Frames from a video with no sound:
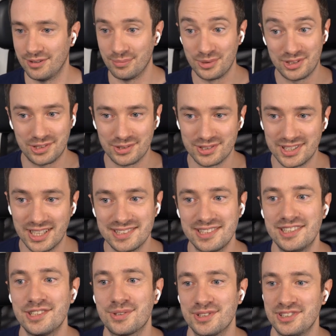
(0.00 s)
because that's the
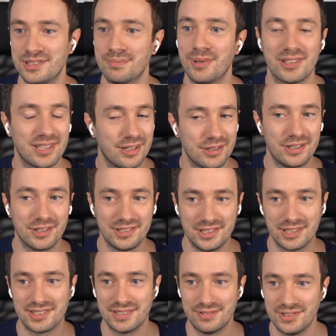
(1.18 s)
interesting part, how he got
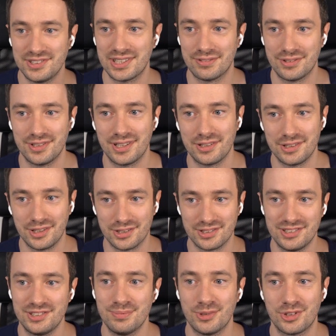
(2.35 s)
DR77, how he got
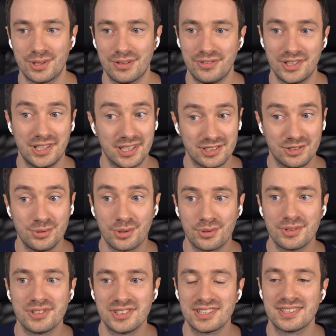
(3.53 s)
this much traffic. He gets
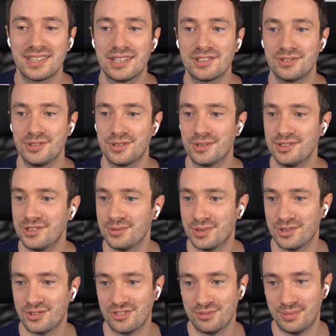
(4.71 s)
206,000 according to
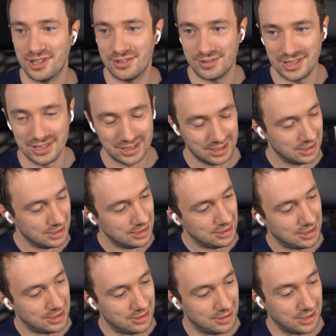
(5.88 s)
Ahrefs, by the way,
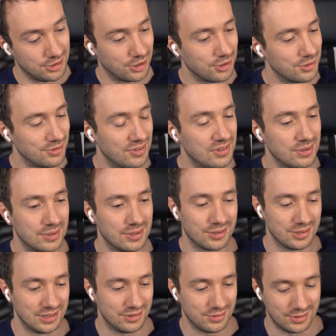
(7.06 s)
and 151
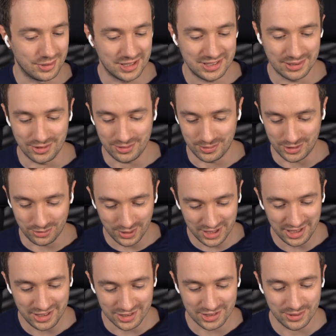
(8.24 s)
according to SEMrush. But the way
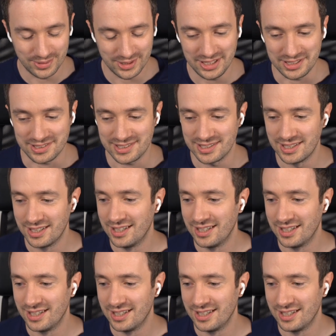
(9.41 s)
he got so many links